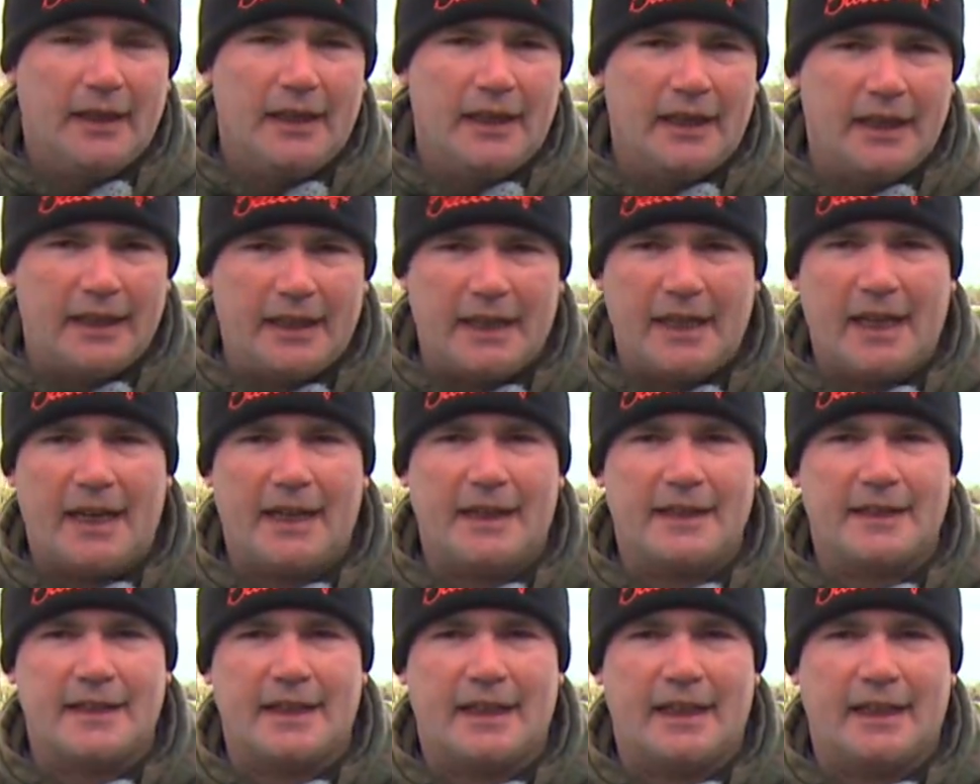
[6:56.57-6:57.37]
It
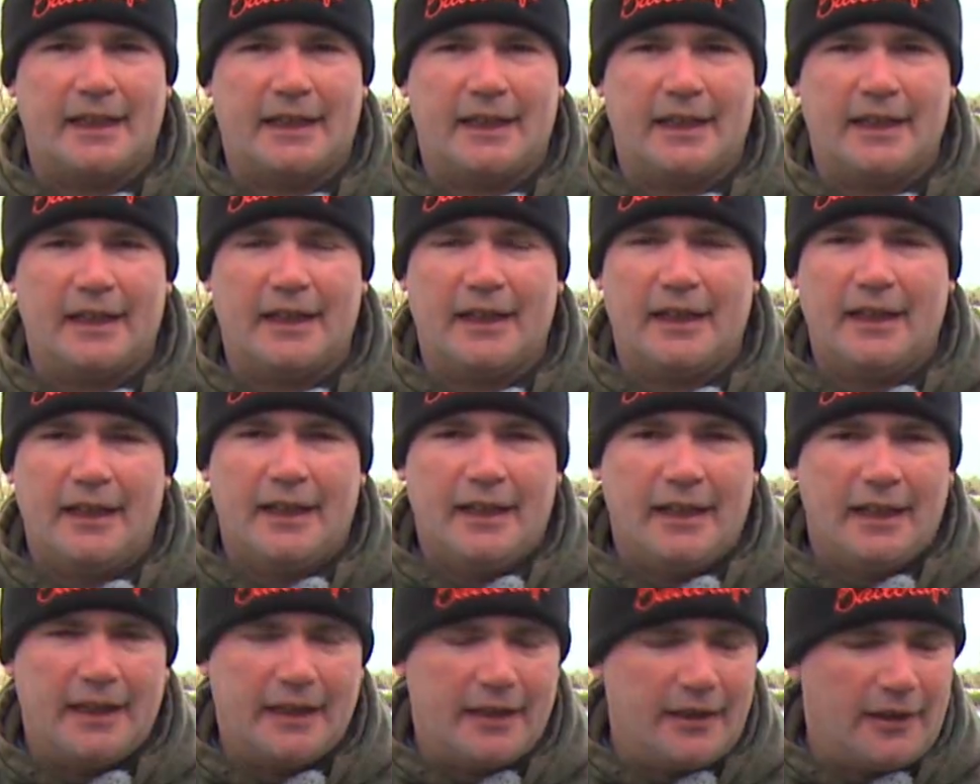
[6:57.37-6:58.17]
can take it.
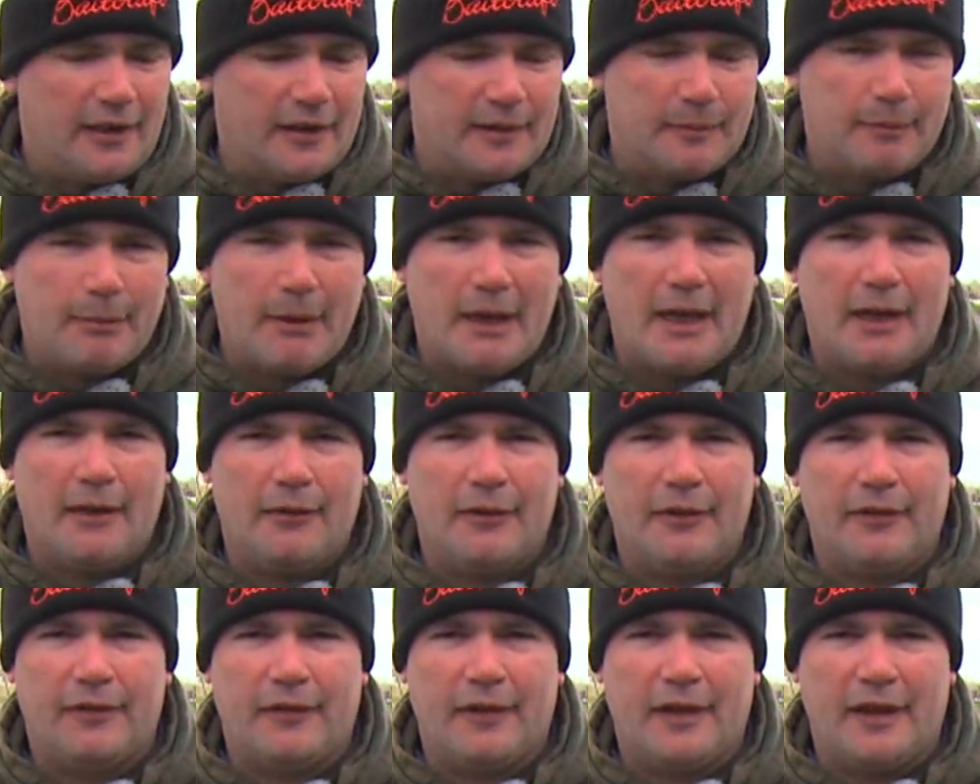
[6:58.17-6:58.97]
It casts better
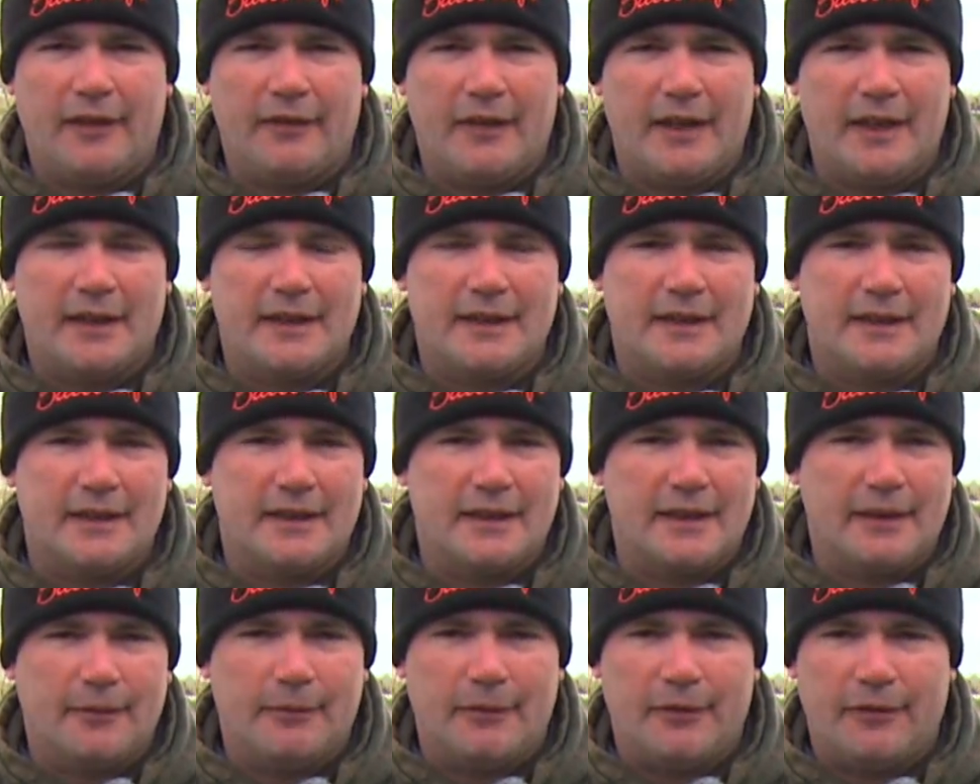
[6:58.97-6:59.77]
with 5 ounces
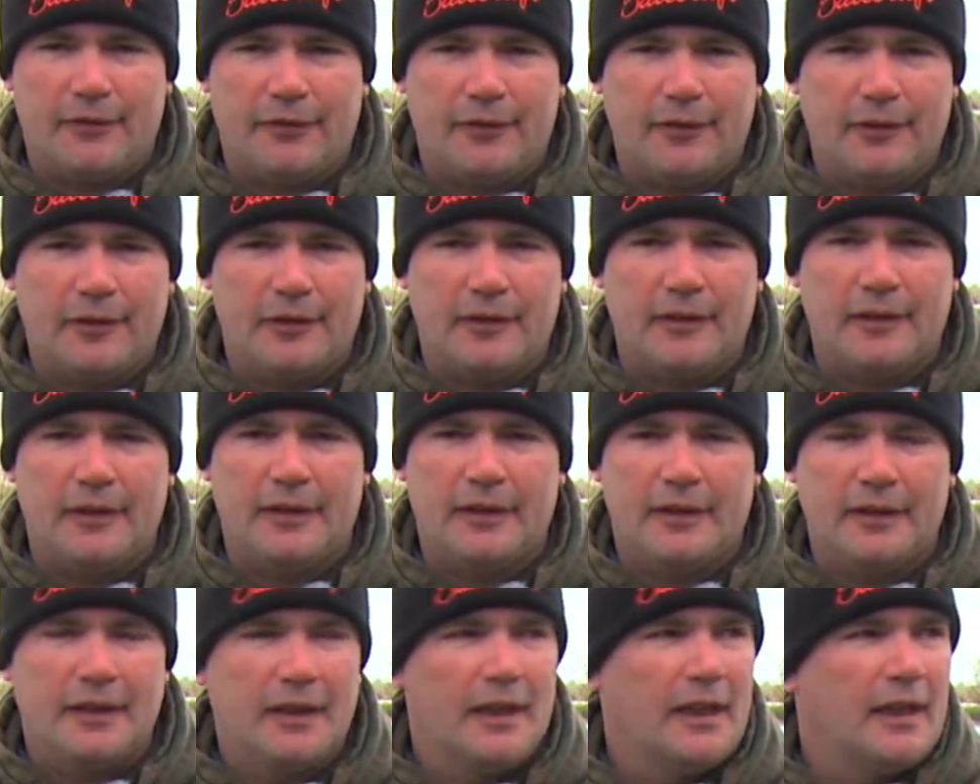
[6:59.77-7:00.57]
than with 4,
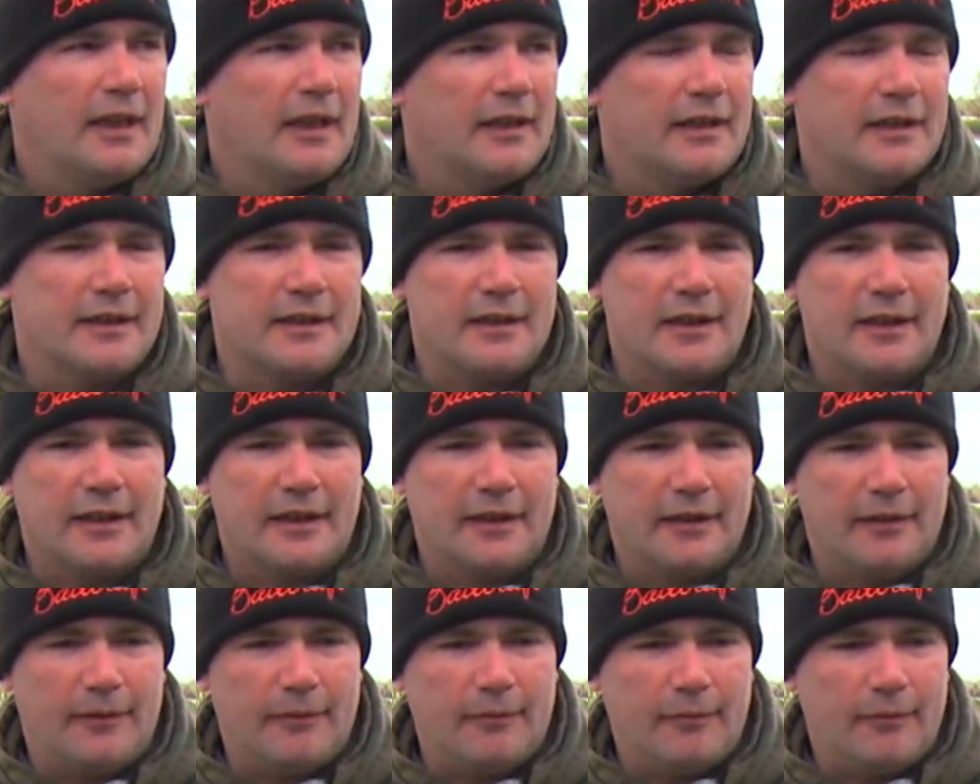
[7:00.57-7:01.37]
because
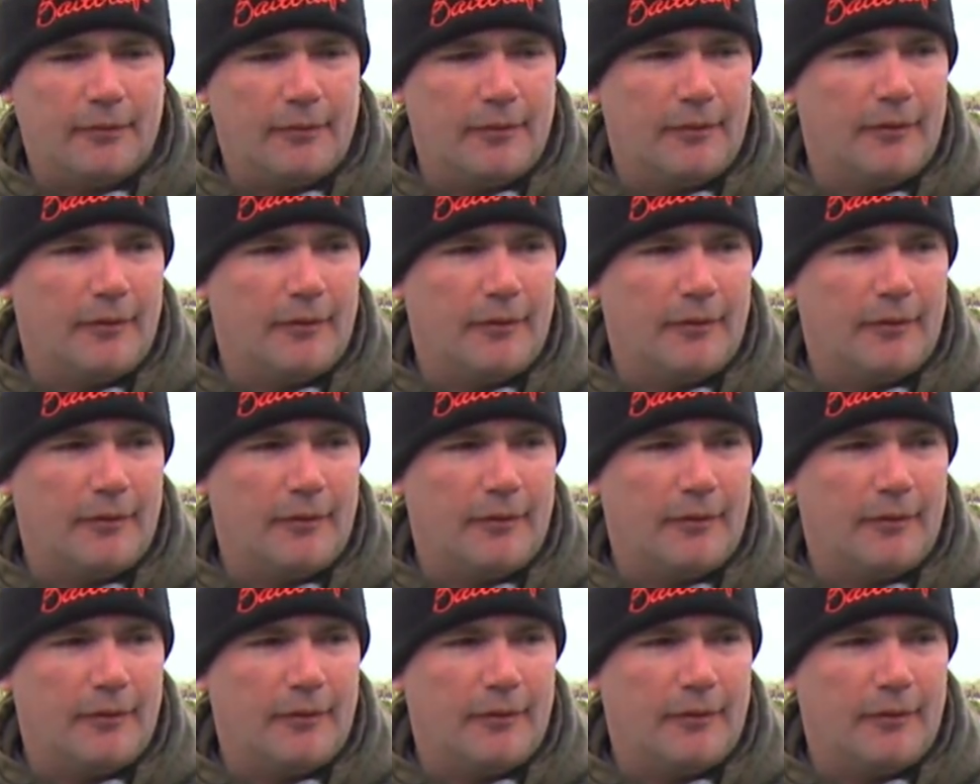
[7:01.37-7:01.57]
I'm